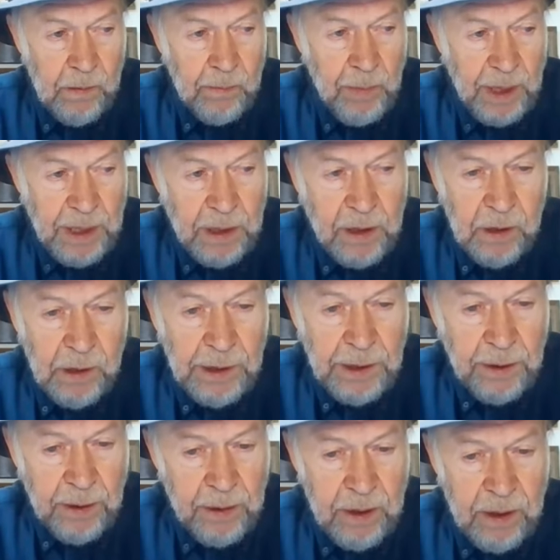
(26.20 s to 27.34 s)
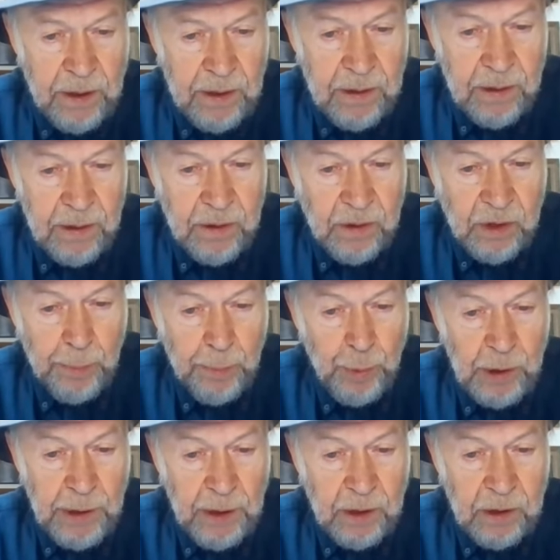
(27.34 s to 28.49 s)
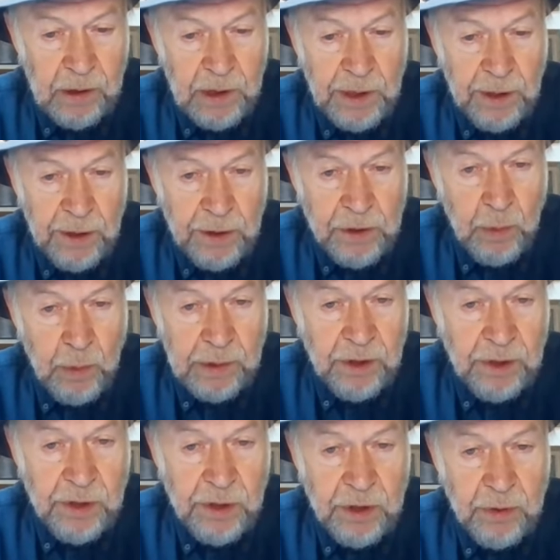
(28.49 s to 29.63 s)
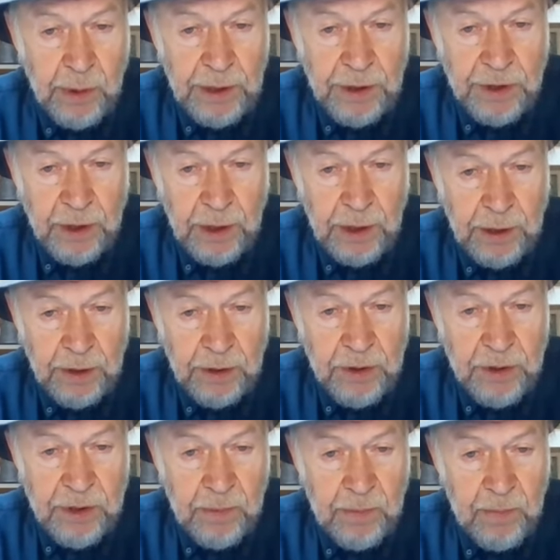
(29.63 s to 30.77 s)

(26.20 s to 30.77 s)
make clear to the political leaders what the situation is.